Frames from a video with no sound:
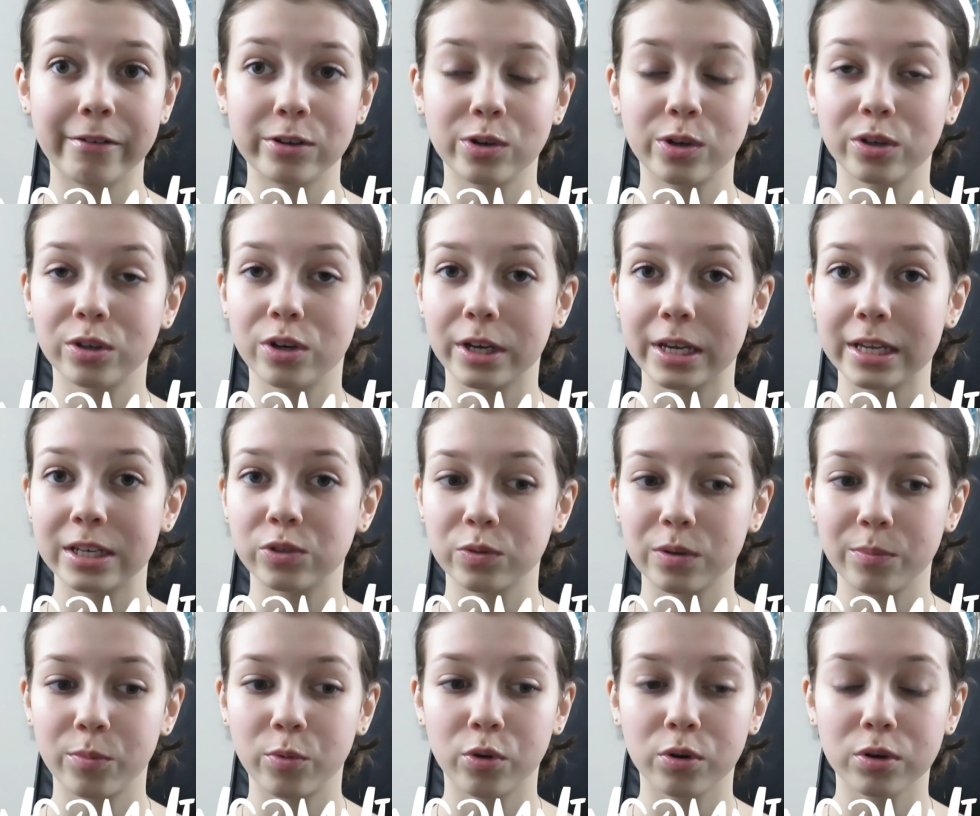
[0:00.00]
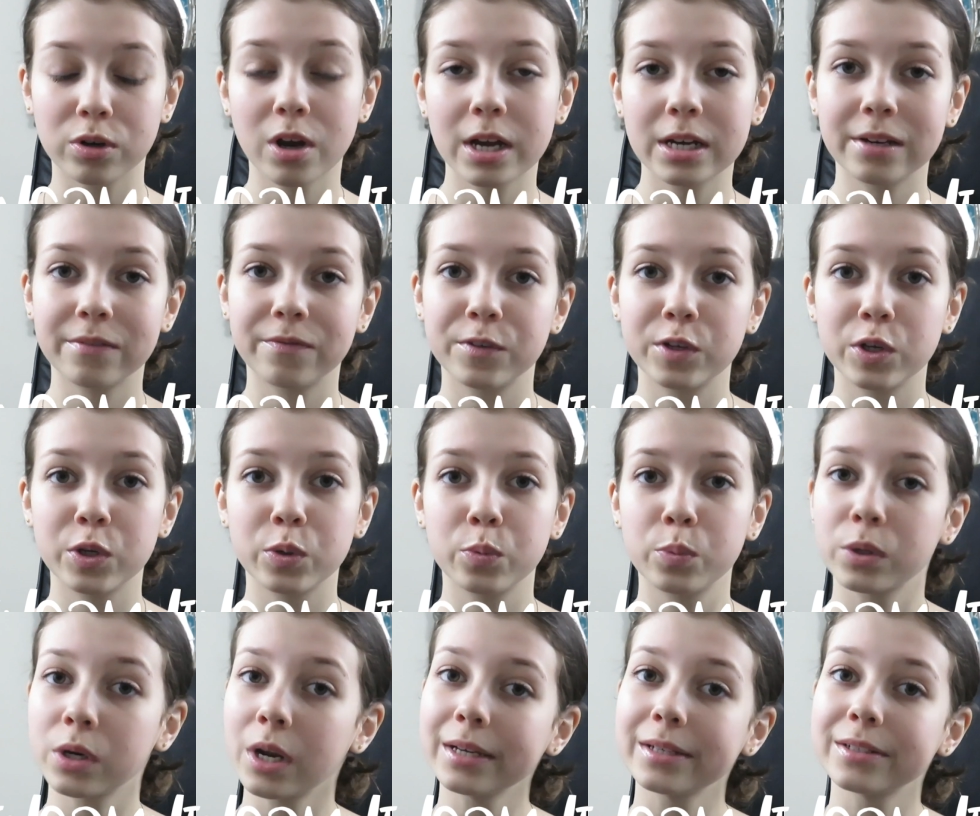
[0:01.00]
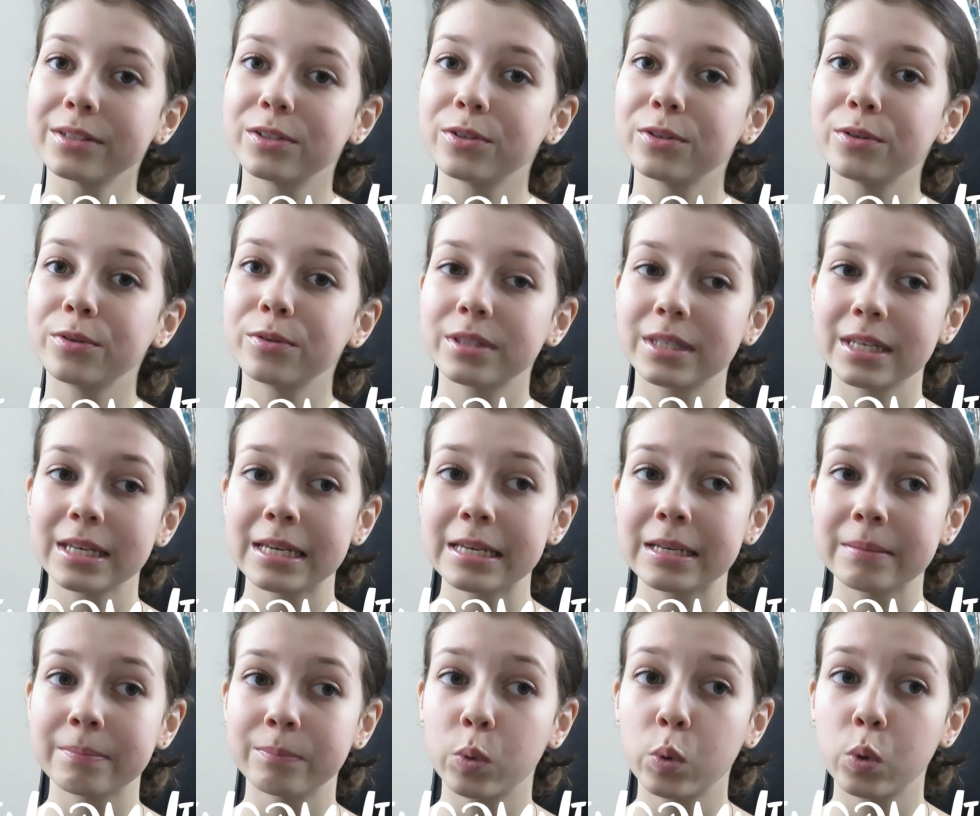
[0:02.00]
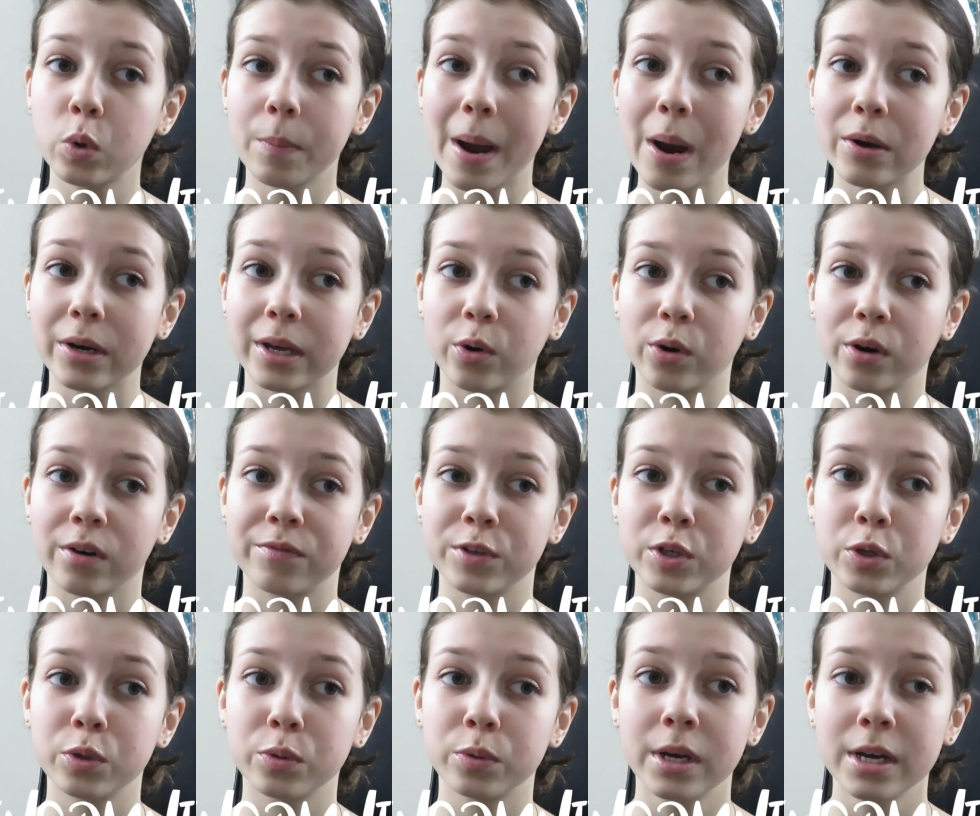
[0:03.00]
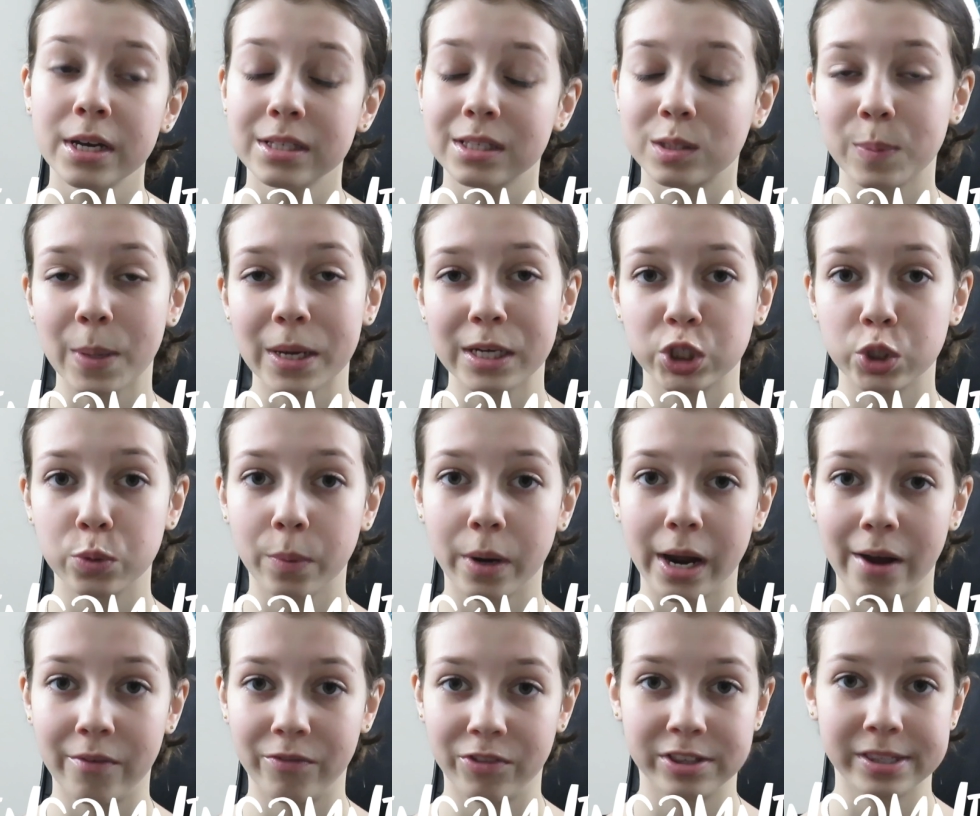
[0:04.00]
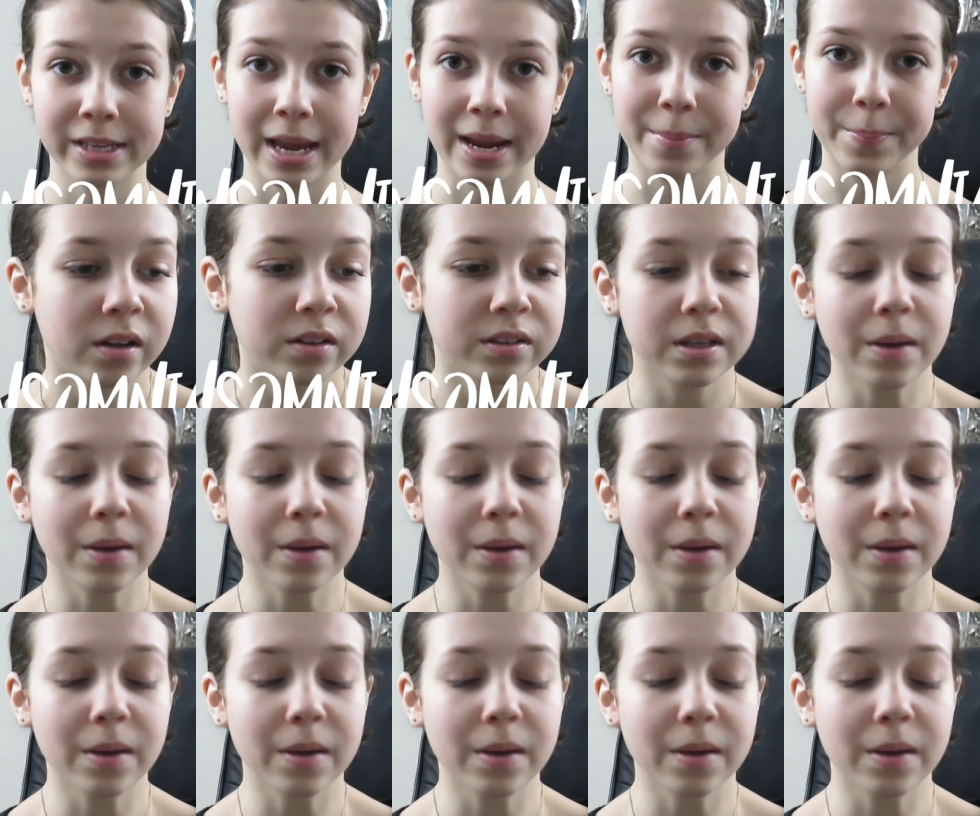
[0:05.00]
and you can look into it more online if you would like to see more about it, or if you suspect you might have the same.